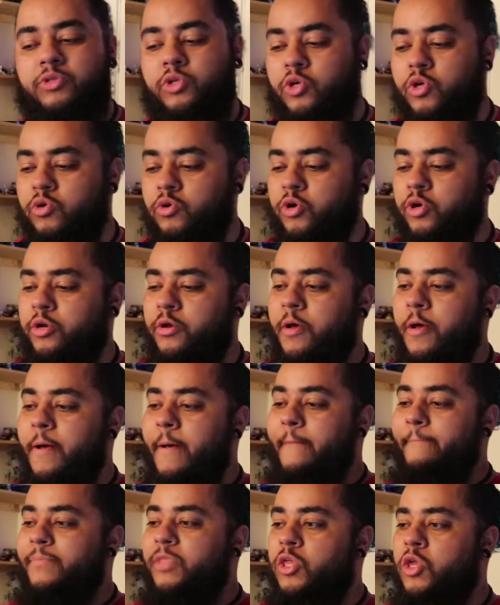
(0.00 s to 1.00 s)
So you could
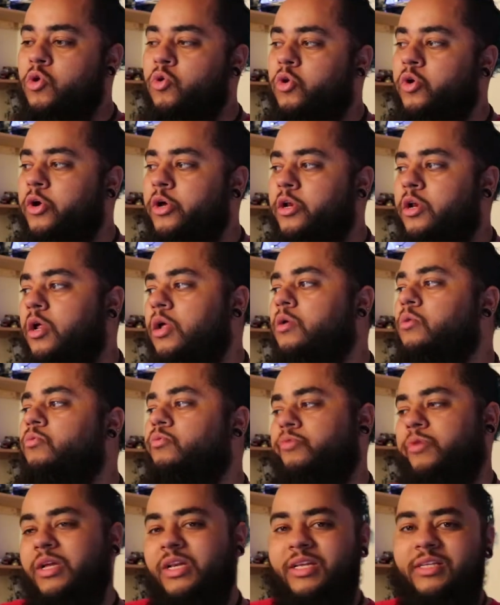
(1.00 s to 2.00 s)

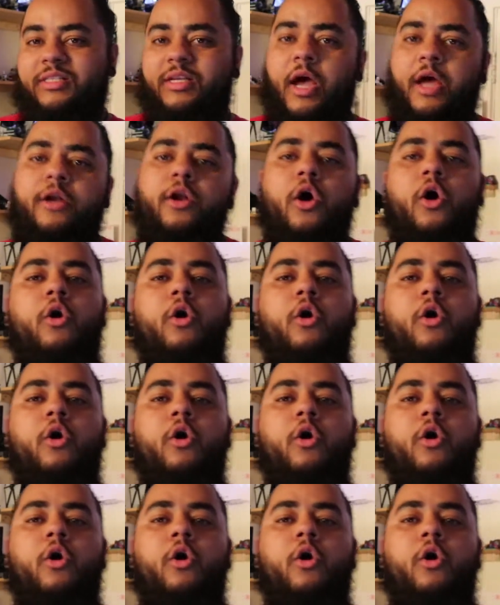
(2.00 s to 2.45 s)
redesign.